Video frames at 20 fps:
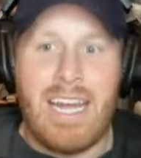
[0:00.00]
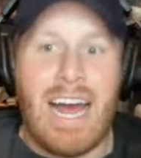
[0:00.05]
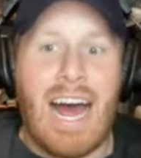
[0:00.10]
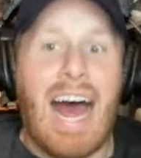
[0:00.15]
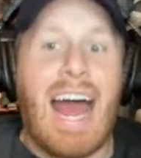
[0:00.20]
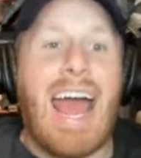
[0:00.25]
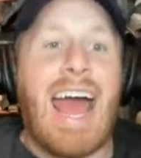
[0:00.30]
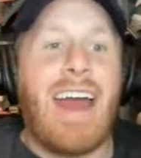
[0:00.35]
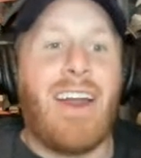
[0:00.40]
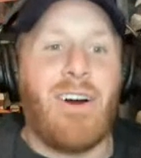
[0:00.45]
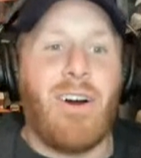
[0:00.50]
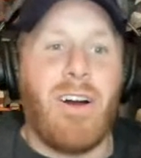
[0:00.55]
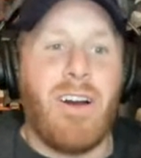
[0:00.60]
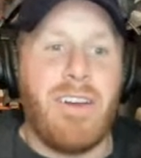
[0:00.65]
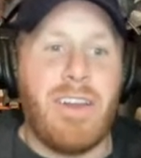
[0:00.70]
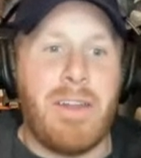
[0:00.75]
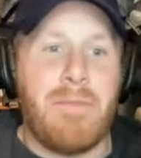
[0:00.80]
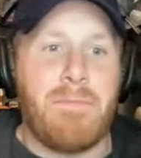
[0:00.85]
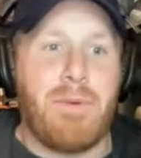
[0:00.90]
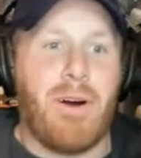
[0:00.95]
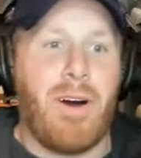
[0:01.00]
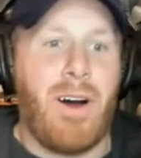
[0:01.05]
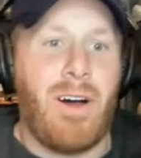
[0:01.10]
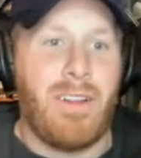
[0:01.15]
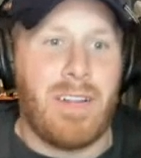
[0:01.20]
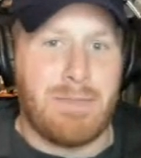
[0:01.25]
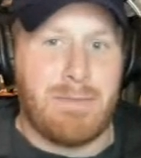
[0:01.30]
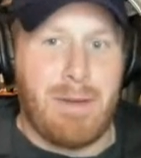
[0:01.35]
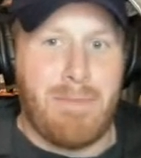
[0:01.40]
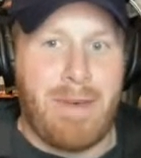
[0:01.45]
I had Harden and
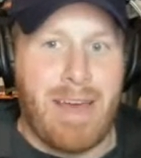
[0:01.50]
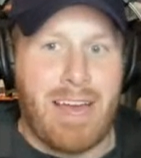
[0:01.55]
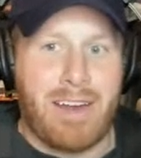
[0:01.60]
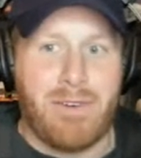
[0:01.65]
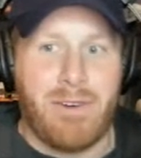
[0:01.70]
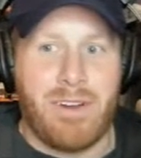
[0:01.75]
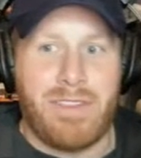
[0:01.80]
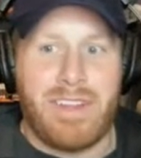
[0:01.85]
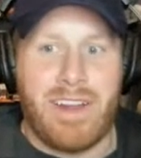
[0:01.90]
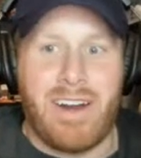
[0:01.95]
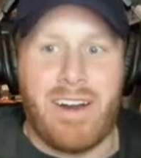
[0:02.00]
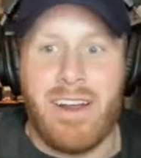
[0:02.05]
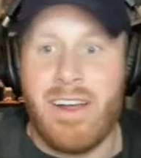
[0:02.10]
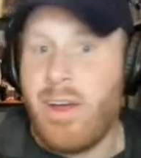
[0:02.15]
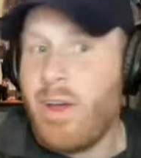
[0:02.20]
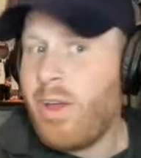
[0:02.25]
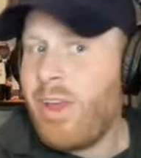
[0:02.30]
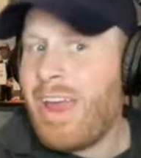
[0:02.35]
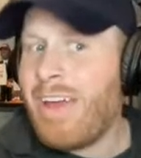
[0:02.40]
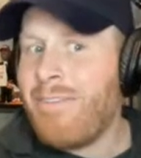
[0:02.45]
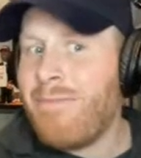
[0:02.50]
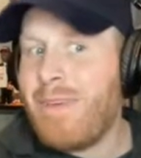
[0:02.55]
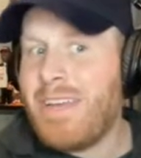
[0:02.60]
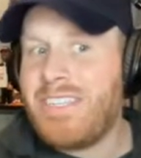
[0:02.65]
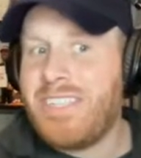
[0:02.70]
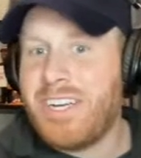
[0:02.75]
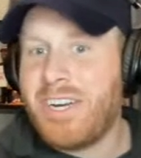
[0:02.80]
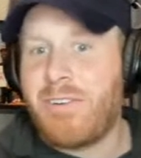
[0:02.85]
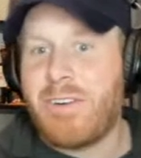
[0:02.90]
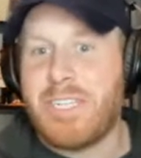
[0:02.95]
Paul as my backcourt there. You haven't
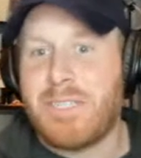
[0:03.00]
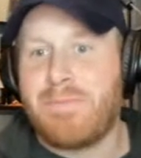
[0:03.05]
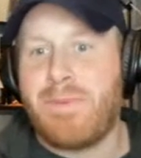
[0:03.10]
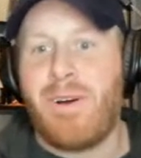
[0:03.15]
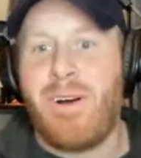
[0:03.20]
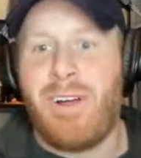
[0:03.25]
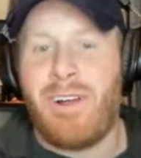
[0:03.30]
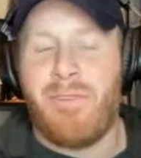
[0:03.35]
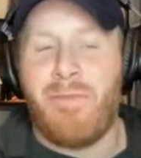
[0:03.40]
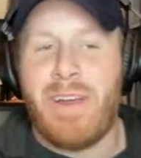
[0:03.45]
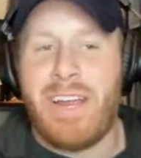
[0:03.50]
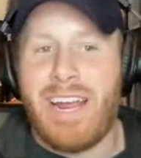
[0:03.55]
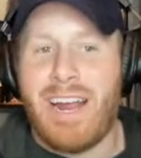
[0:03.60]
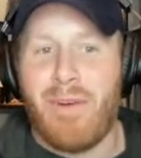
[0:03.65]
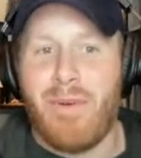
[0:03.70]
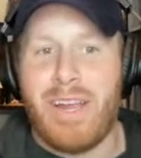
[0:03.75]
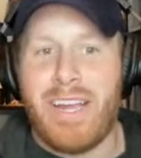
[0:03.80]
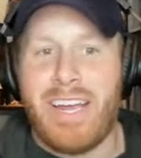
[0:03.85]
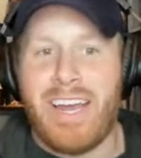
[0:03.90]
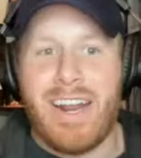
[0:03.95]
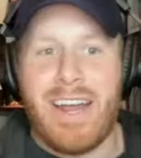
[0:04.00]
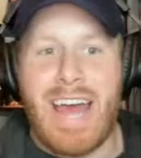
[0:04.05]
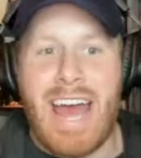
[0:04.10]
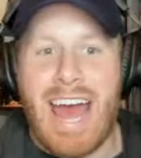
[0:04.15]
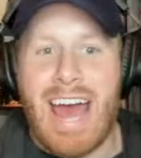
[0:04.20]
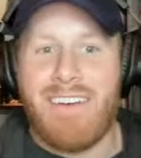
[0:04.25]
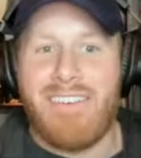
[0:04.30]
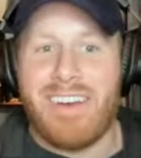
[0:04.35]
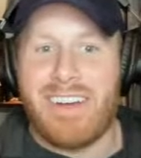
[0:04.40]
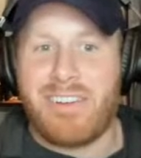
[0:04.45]
mentioned Chris Paul. Are we gonna
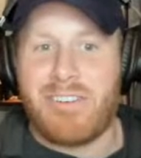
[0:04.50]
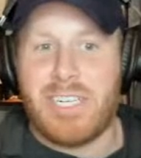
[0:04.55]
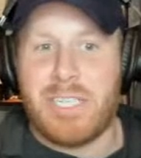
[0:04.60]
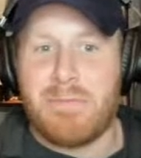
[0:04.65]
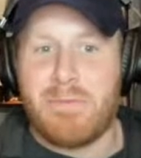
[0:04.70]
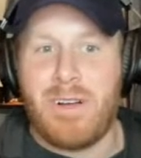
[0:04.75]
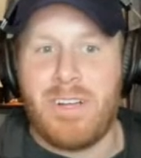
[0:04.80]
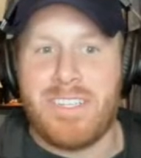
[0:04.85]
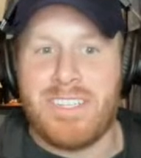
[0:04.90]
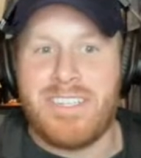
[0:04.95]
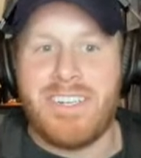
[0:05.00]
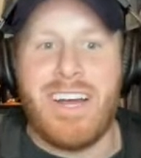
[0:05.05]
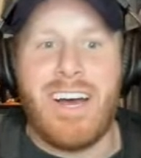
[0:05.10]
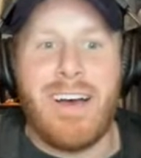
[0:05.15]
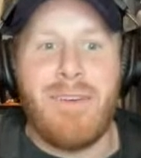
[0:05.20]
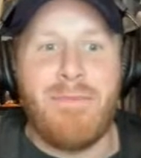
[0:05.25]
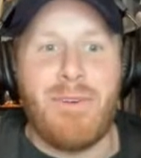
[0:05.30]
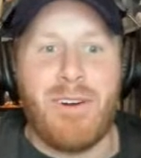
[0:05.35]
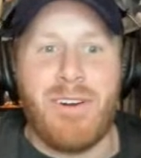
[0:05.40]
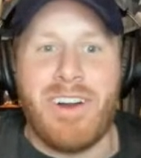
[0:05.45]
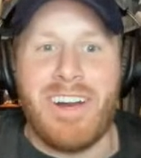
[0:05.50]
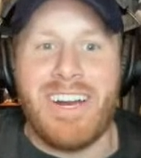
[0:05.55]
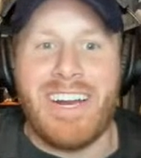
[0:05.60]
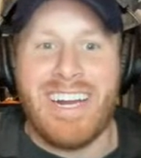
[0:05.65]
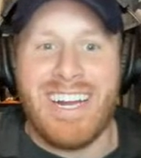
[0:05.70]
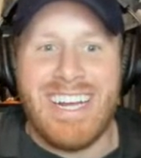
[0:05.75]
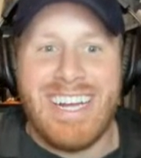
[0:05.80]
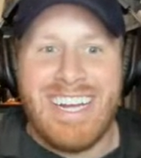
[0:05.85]
have a Chris Paul snub or?